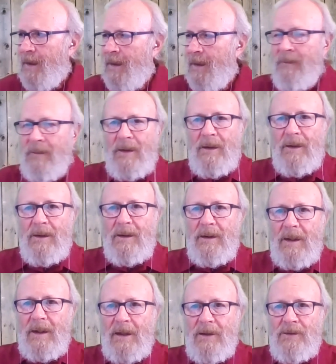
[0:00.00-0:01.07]

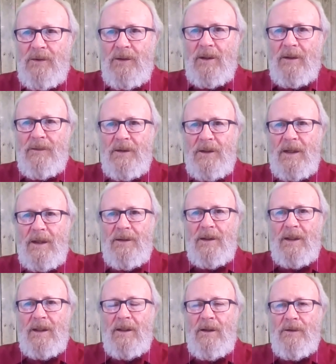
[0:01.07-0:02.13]
I ask Jill if she has
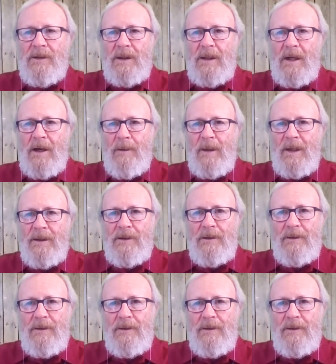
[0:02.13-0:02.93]
any closing comments?